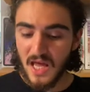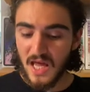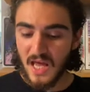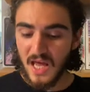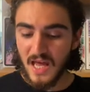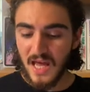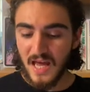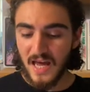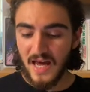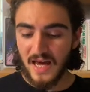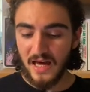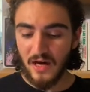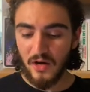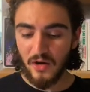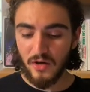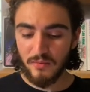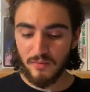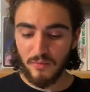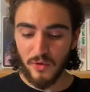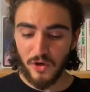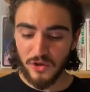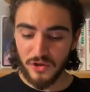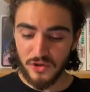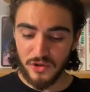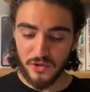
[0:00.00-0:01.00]
and on
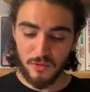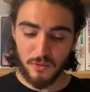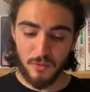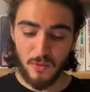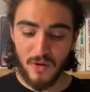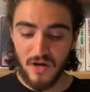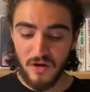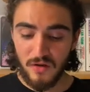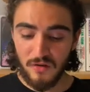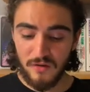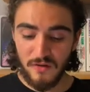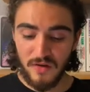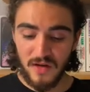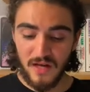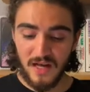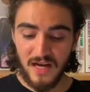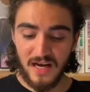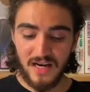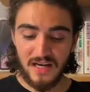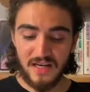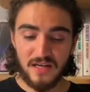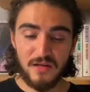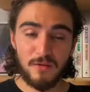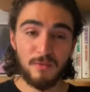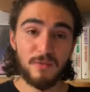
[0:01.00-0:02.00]
March 12th I
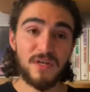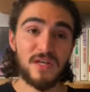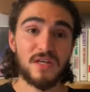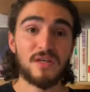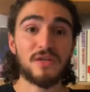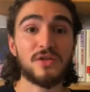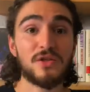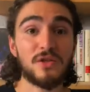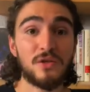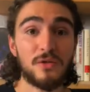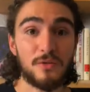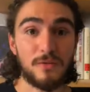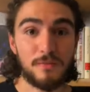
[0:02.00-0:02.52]
did week 2.